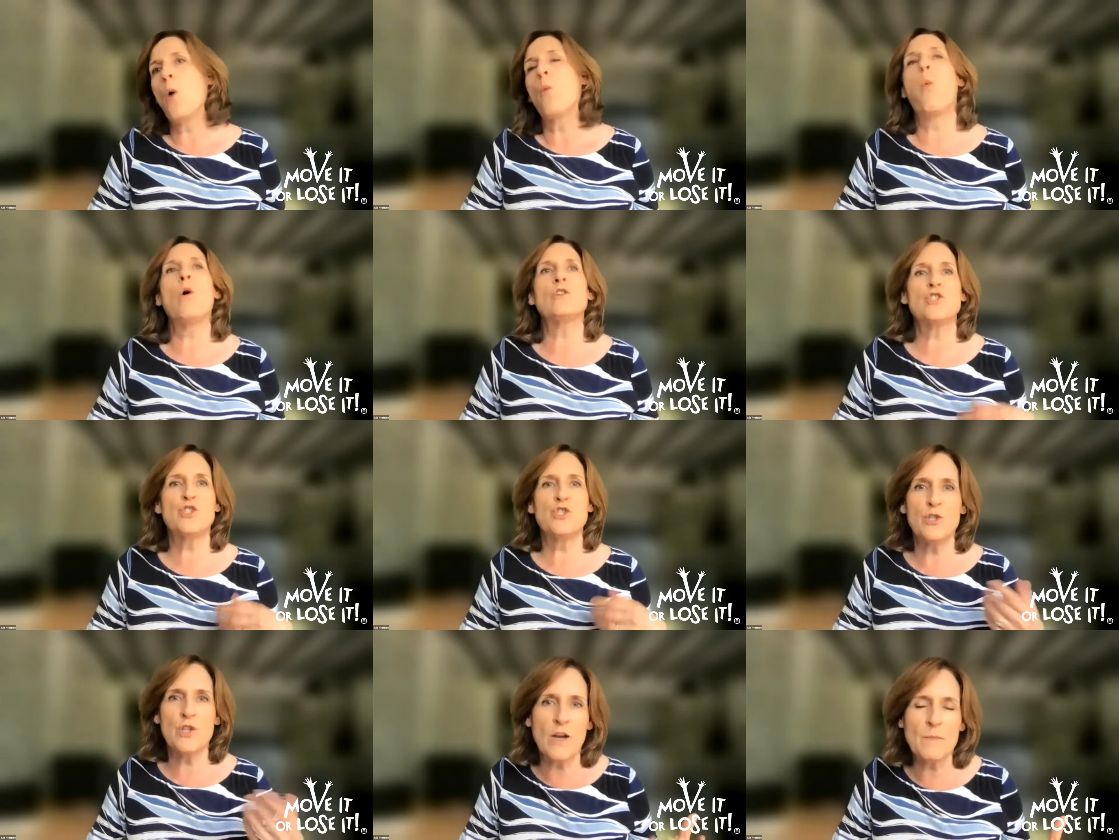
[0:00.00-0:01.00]
What
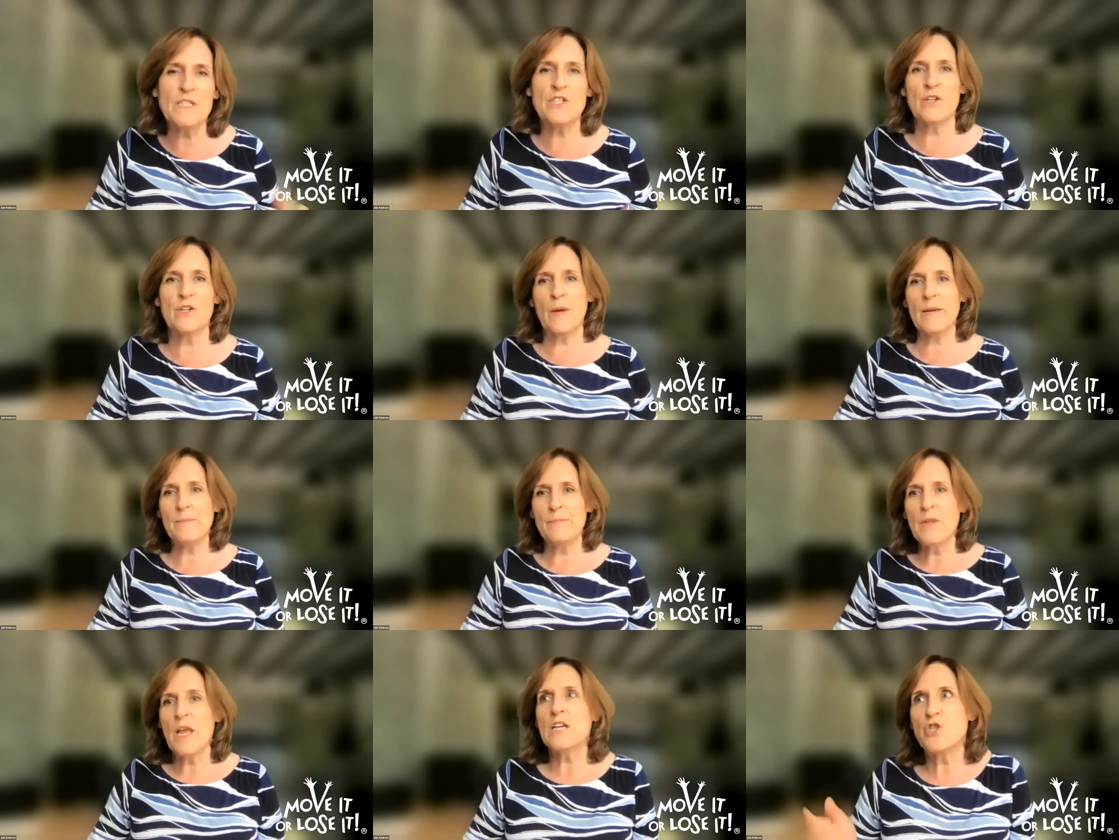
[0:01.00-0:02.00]
should I be doing?
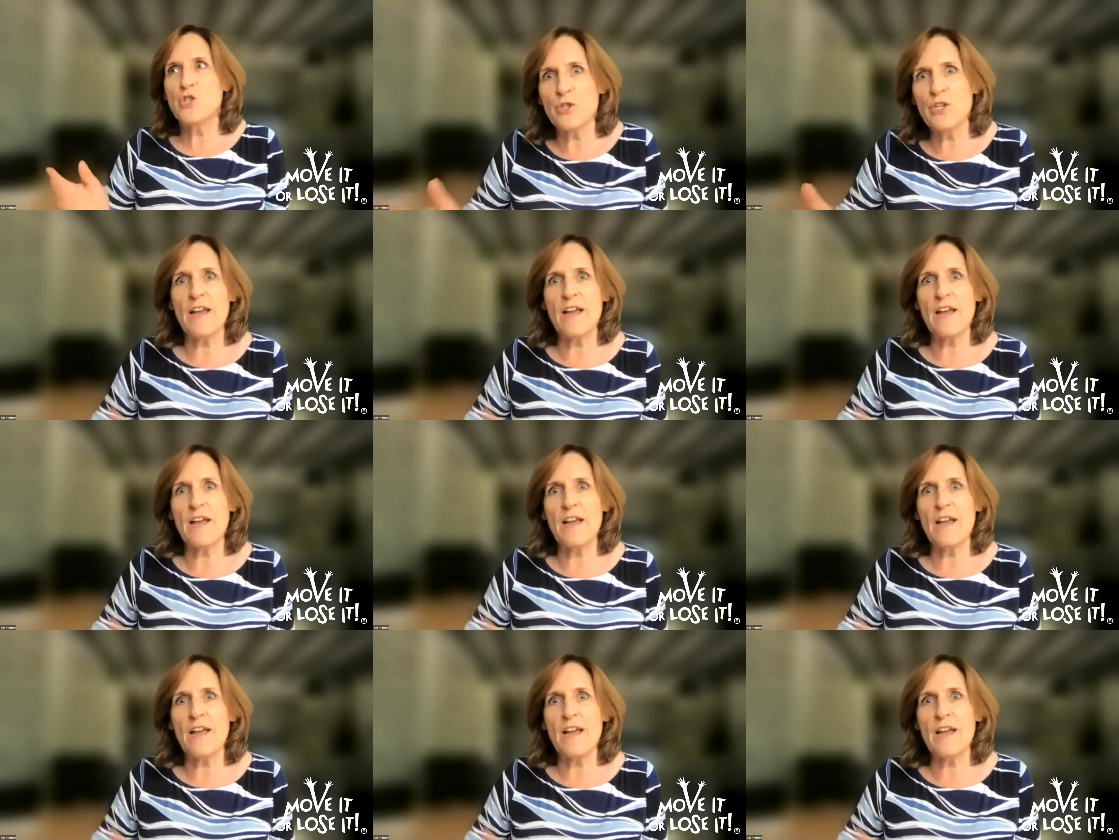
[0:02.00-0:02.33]
Should